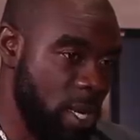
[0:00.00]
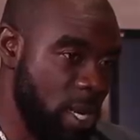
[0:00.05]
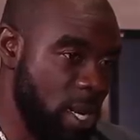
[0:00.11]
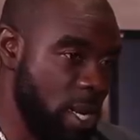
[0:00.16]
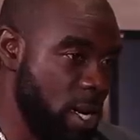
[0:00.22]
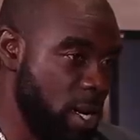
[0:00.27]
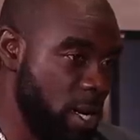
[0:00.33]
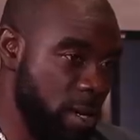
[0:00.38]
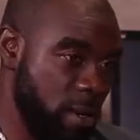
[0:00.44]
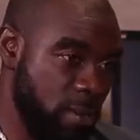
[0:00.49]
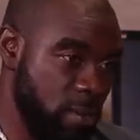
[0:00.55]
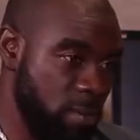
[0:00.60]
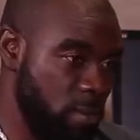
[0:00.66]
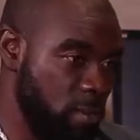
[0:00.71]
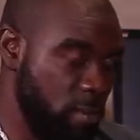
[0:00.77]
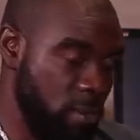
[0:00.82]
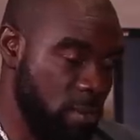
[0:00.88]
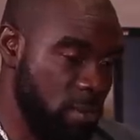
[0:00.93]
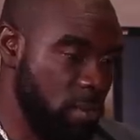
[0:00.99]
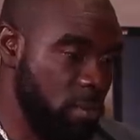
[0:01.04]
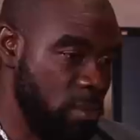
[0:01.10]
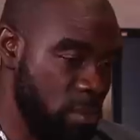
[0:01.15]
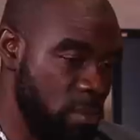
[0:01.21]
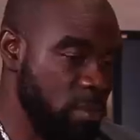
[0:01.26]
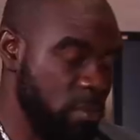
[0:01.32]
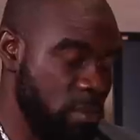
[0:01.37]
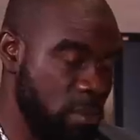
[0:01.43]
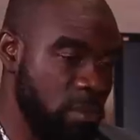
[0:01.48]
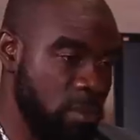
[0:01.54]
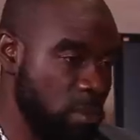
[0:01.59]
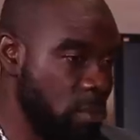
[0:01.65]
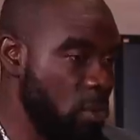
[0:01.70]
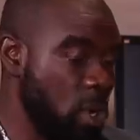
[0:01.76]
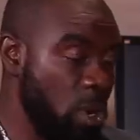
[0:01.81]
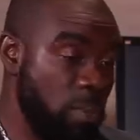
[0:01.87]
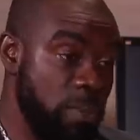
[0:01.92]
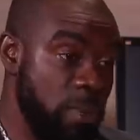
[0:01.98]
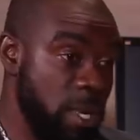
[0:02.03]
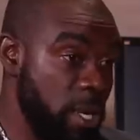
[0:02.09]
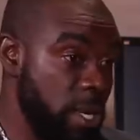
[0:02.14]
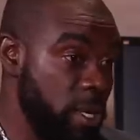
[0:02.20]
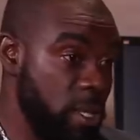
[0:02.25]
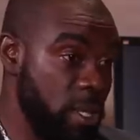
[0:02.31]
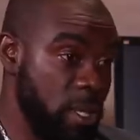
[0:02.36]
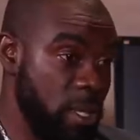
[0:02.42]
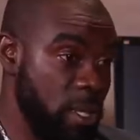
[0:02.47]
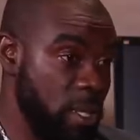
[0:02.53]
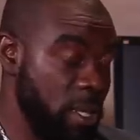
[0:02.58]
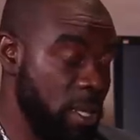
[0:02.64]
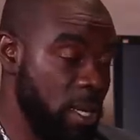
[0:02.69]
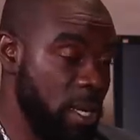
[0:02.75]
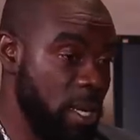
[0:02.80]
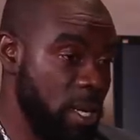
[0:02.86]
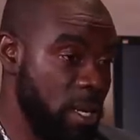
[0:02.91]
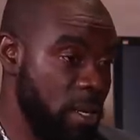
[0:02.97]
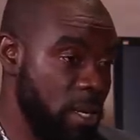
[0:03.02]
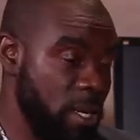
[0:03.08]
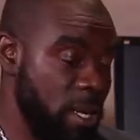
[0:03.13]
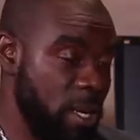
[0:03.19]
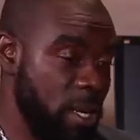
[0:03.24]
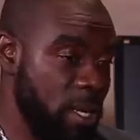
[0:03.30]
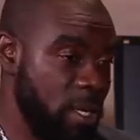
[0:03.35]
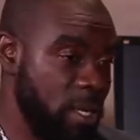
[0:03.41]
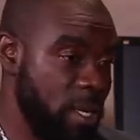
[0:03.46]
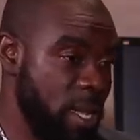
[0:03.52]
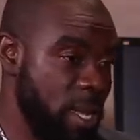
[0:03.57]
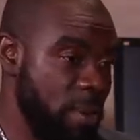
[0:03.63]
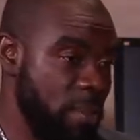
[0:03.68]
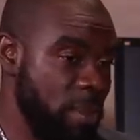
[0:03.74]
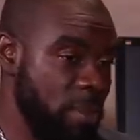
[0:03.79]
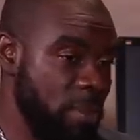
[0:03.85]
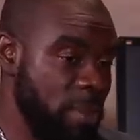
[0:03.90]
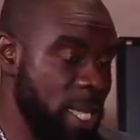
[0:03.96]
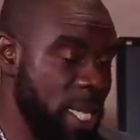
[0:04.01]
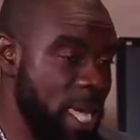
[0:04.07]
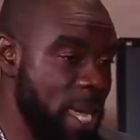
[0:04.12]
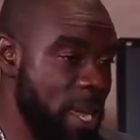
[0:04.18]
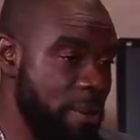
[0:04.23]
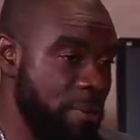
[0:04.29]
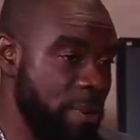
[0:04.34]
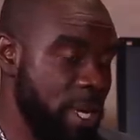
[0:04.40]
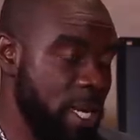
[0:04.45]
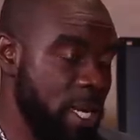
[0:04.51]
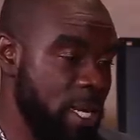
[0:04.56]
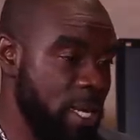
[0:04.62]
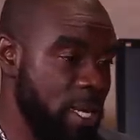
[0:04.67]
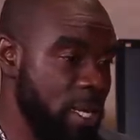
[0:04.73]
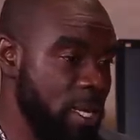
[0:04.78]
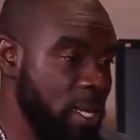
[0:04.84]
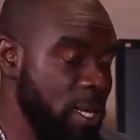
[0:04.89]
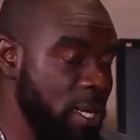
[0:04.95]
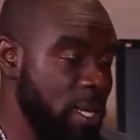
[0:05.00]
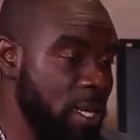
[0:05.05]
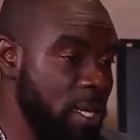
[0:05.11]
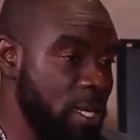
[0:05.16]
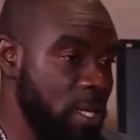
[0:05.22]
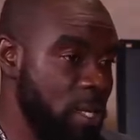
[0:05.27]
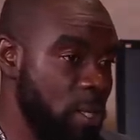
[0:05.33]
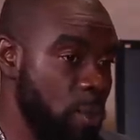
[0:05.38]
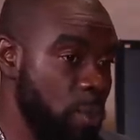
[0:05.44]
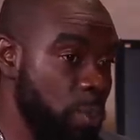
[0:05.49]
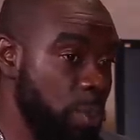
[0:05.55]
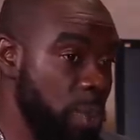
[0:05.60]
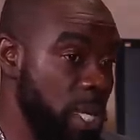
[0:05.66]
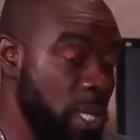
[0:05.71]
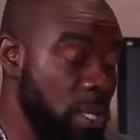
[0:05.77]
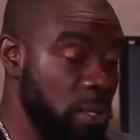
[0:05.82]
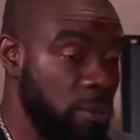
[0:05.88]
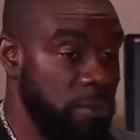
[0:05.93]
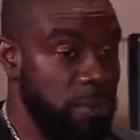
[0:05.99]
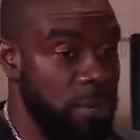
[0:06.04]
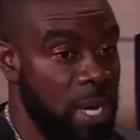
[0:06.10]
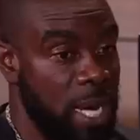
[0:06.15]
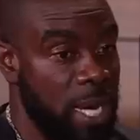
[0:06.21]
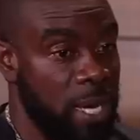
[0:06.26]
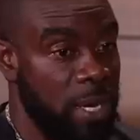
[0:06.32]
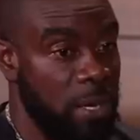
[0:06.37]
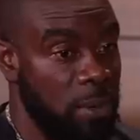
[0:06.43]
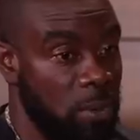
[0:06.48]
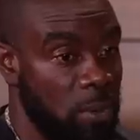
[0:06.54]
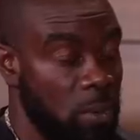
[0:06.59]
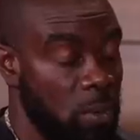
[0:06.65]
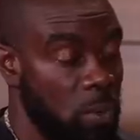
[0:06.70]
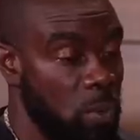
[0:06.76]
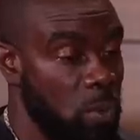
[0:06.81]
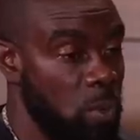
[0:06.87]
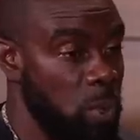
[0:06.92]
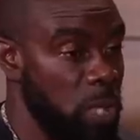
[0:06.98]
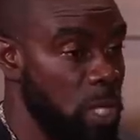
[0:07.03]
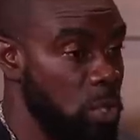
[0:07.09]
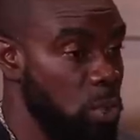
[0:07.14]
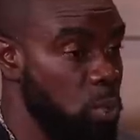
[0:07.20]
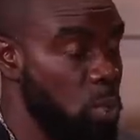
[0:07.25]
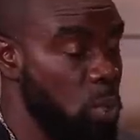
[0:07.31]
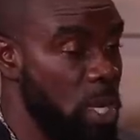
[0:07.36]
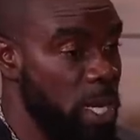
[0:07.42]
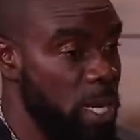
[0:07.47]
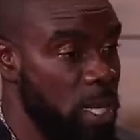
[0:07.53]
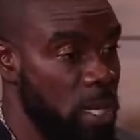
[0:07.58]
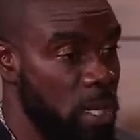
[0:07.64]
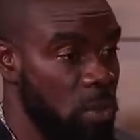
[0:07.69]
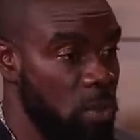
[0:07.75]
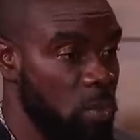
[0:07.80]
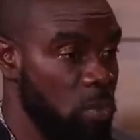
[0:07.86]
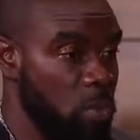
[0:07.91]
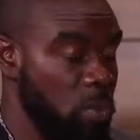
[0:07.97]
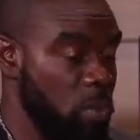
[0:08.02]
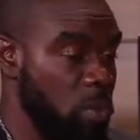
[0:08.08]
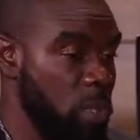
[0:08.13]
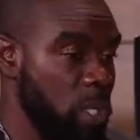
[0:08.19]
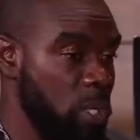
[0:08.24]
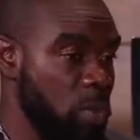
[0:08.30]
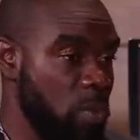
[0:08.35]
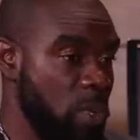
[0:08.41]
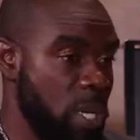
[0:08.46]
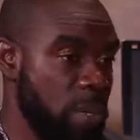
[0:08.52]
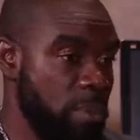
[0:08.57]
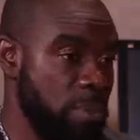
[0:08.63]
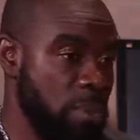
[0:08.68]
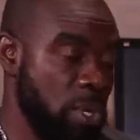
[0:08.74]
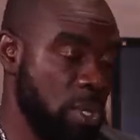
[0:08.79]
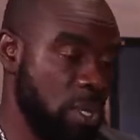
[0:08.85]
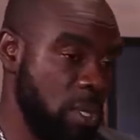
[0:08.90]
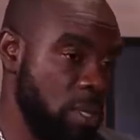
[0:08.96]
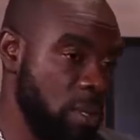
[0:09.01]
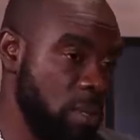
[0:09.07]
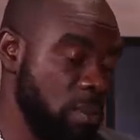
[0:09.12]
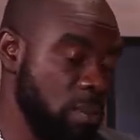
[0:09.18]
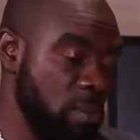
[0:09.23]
are up there. Yeah, yeah. You, you mm. understand? And we can't really specify which one and which one, but